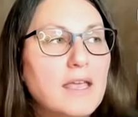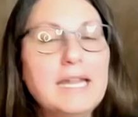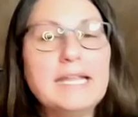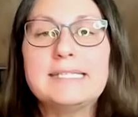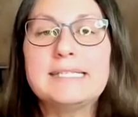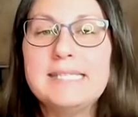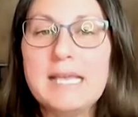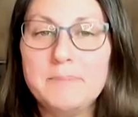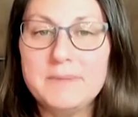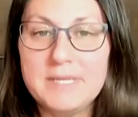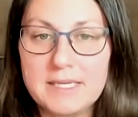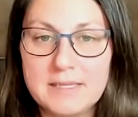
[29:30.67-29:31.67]
An
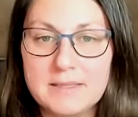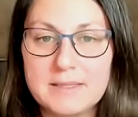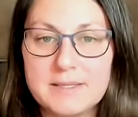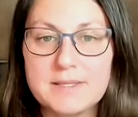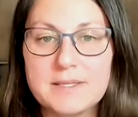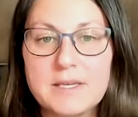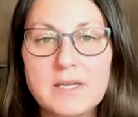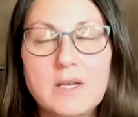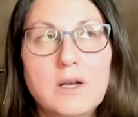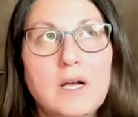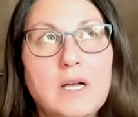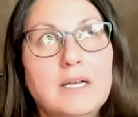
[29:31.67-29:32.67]
acceptance,
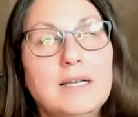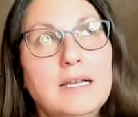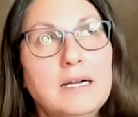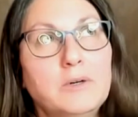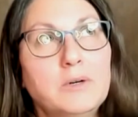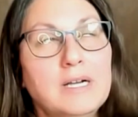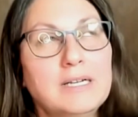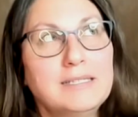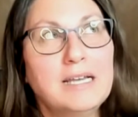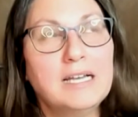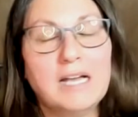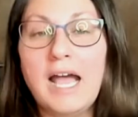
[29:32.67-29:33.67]
a